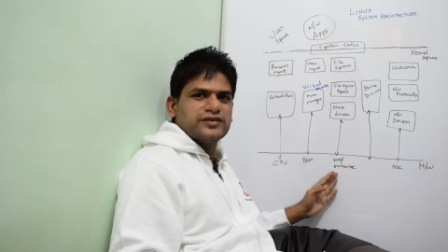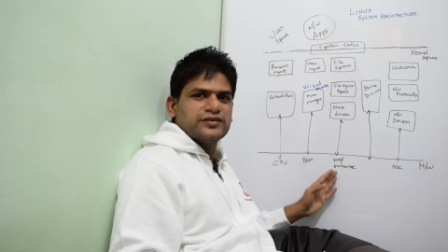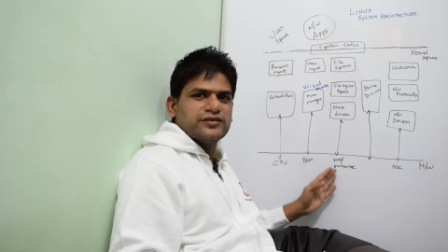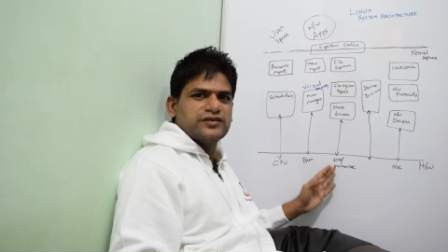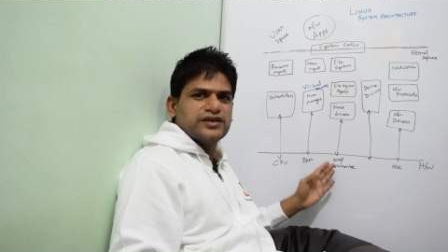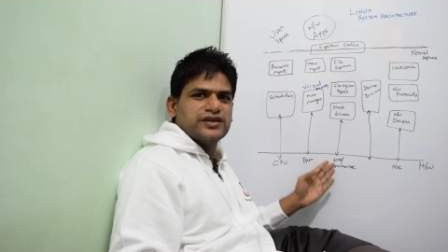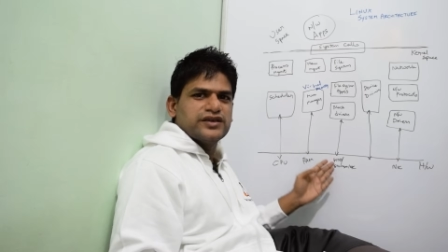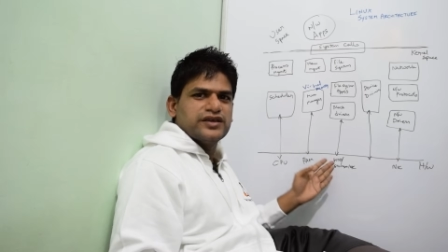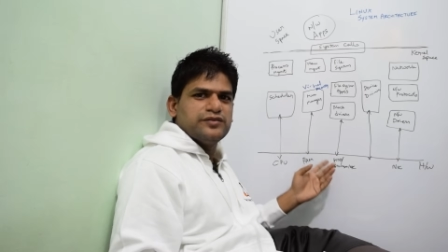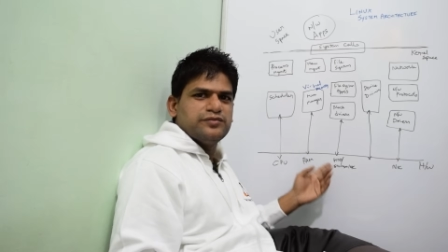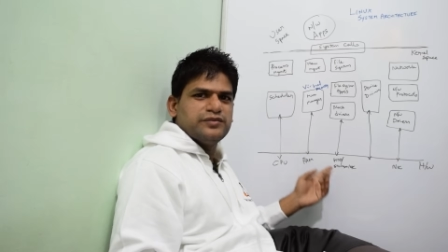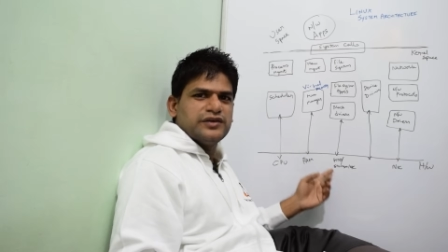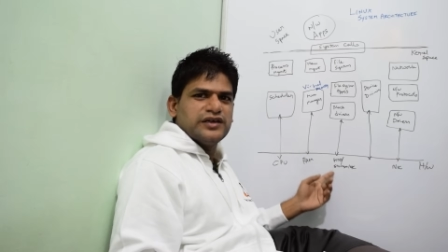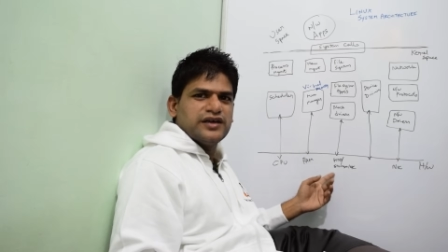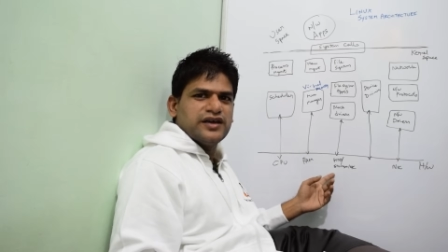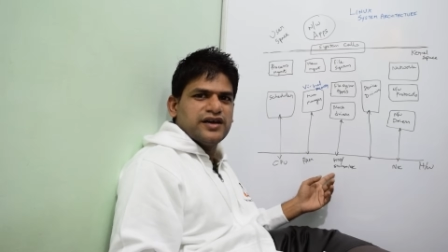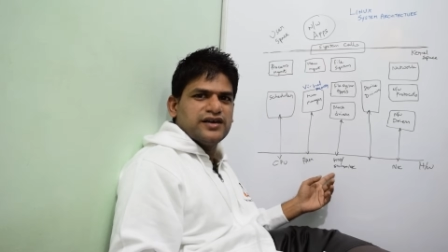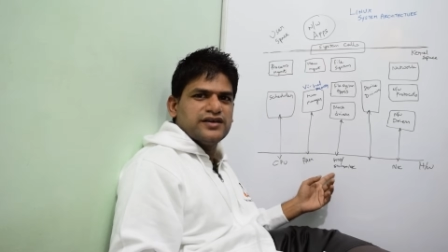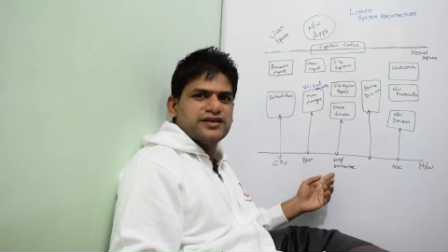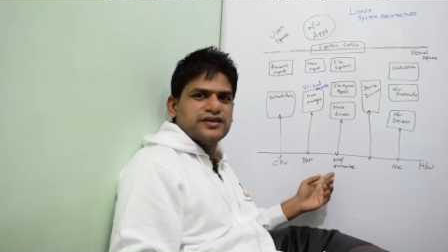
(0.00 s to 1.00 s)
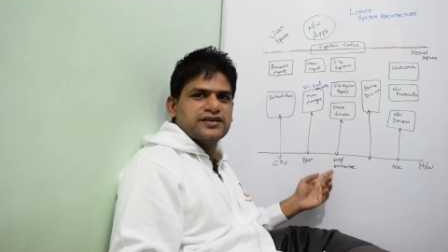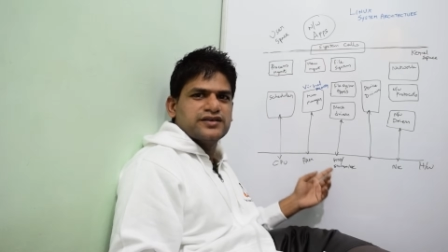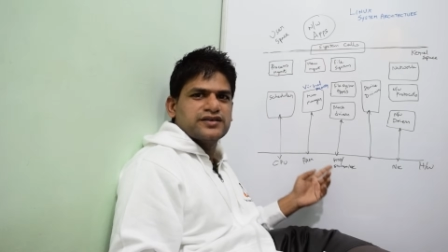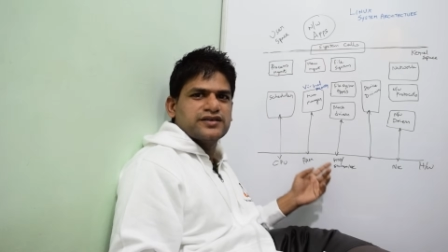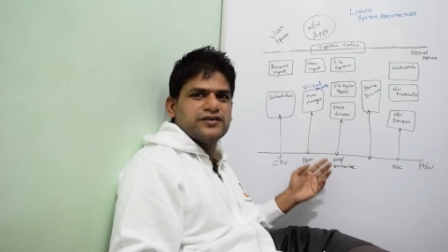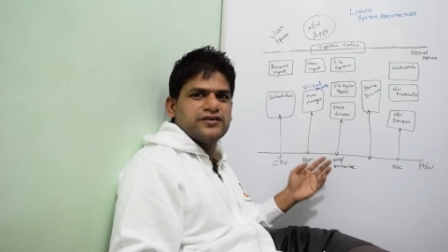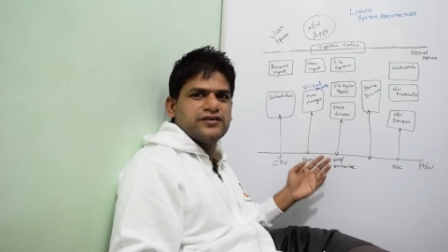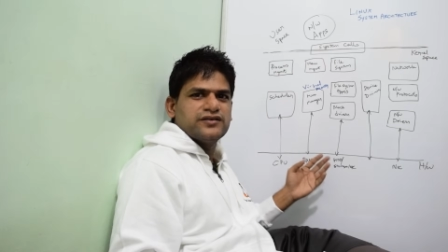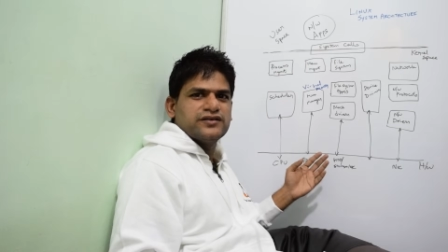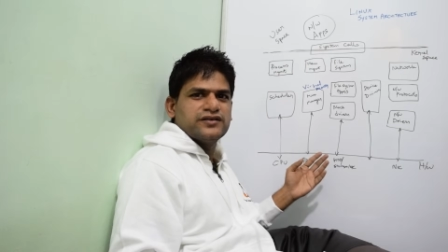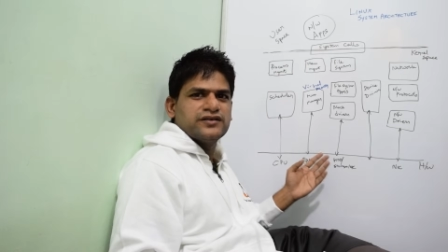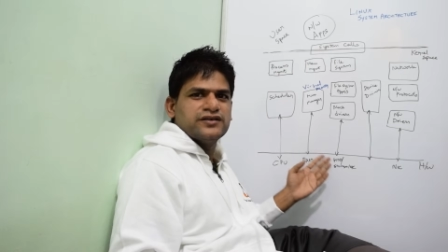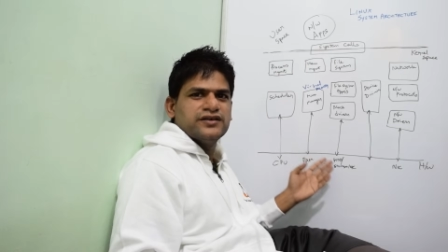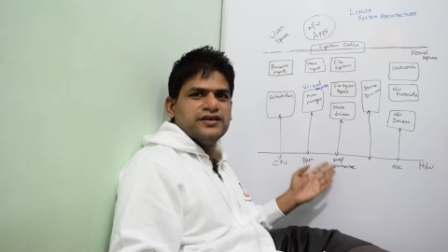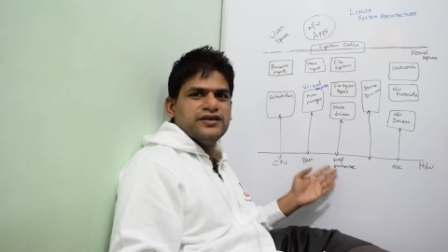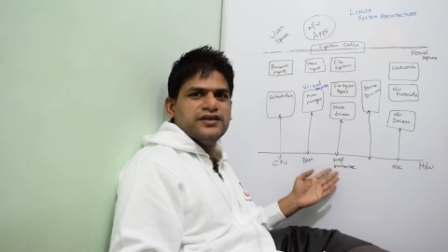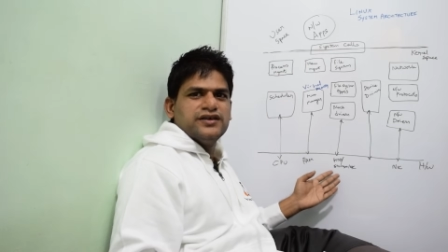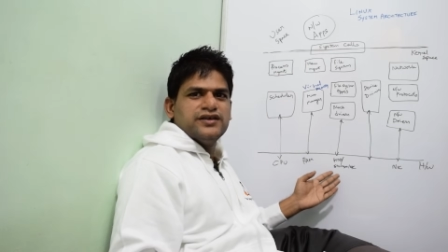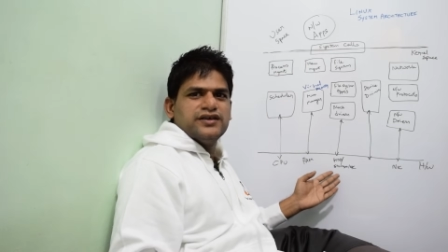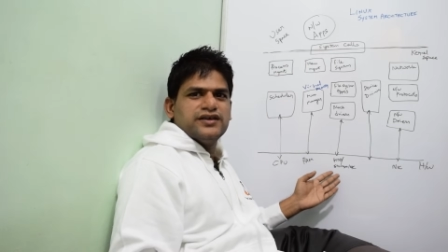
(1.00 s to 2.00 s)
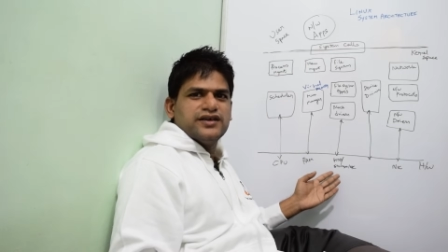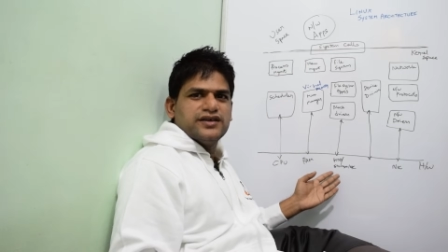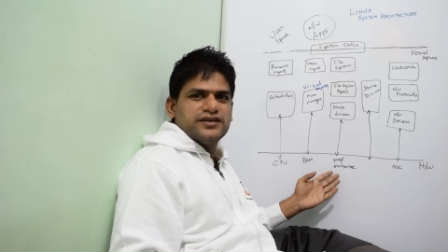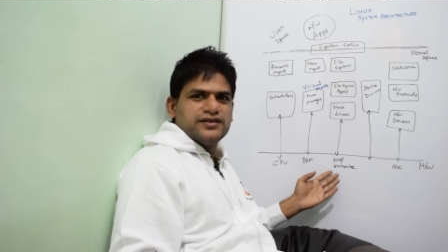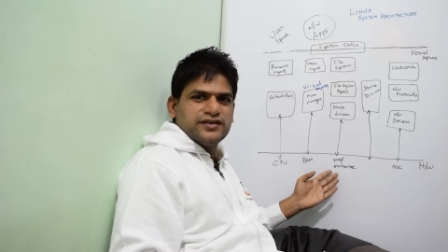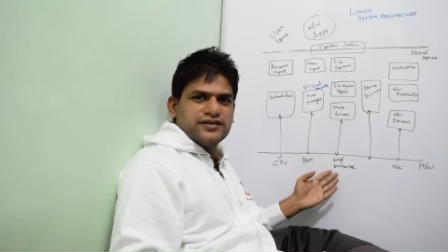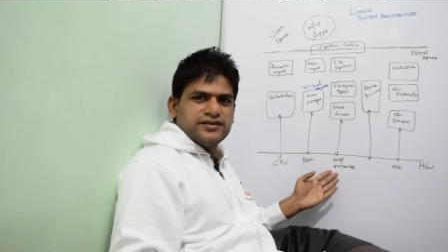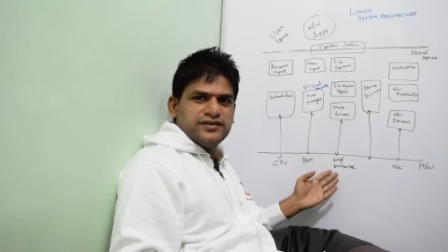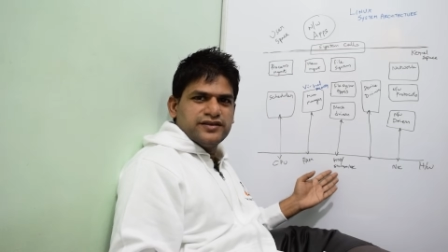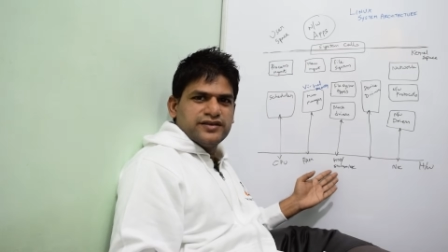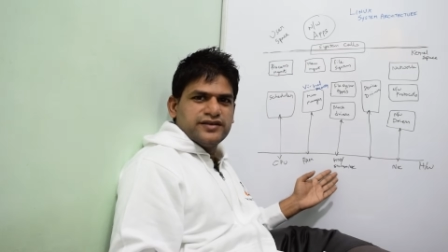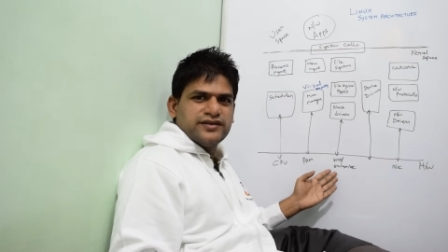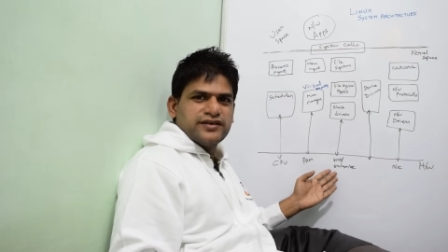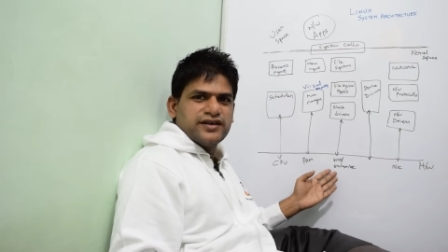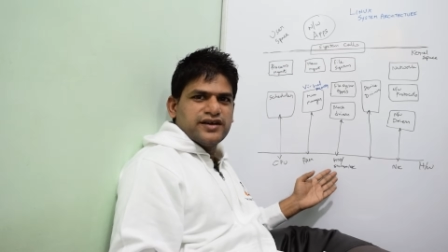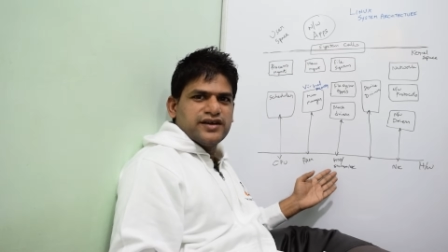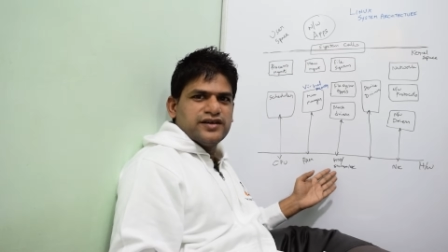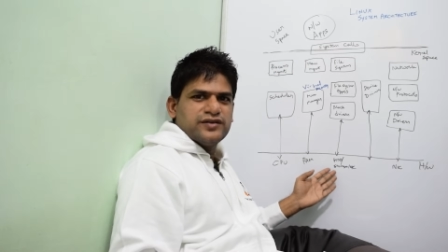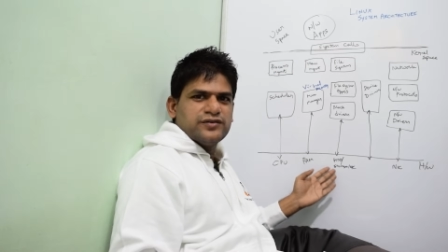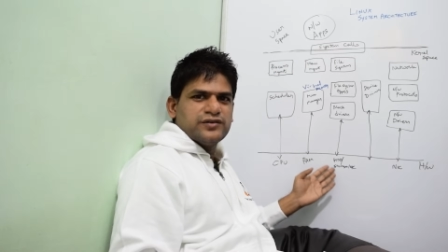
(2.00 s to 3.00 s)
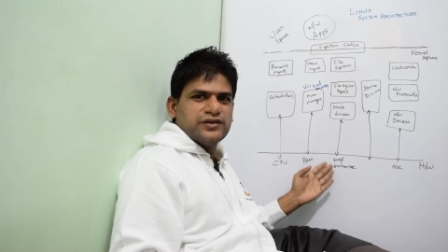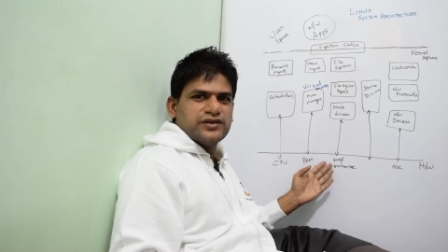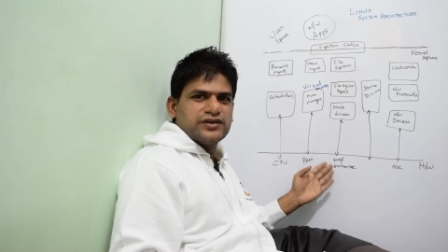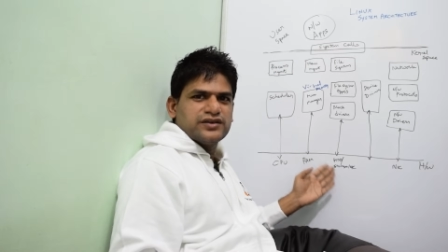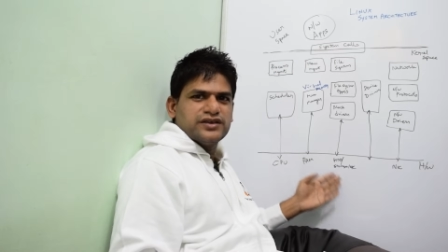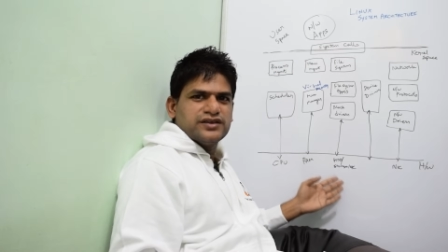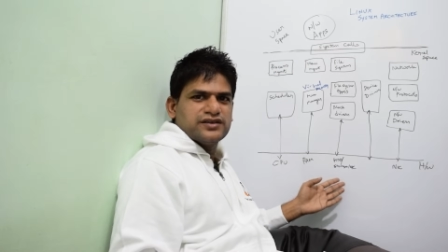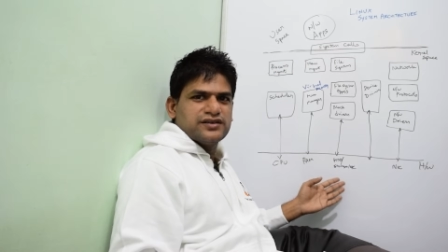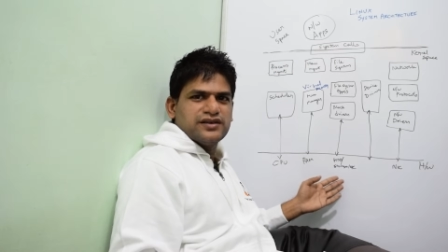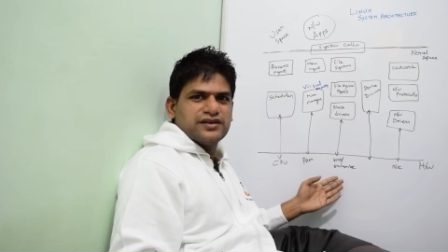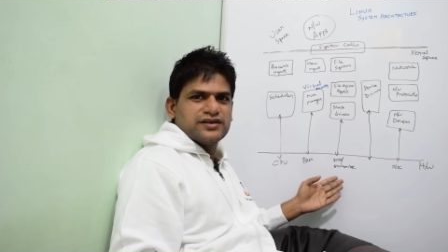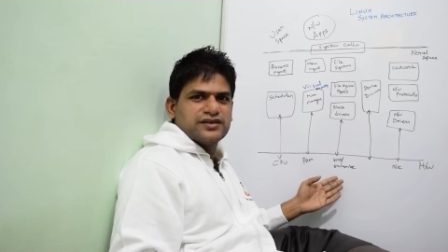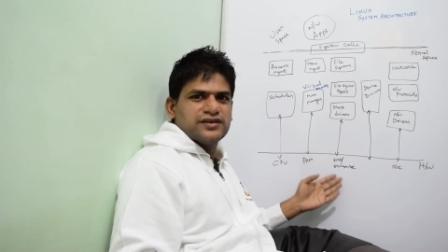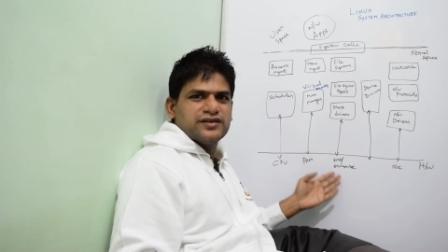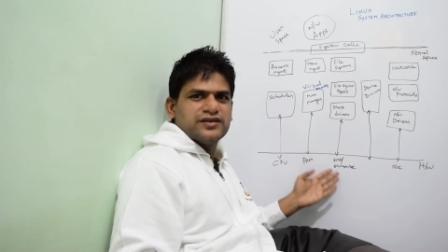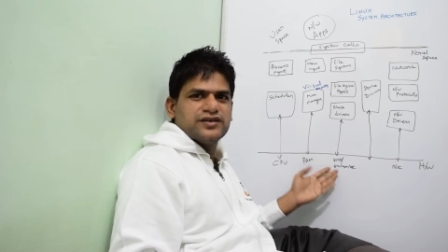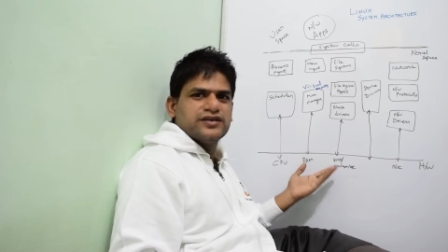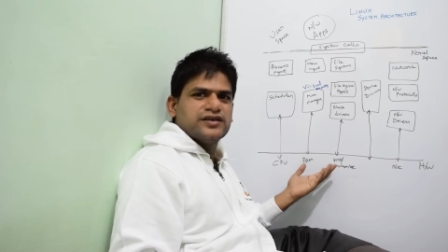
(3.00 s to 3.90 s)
So it can be hard disk or SSD drive or things like that.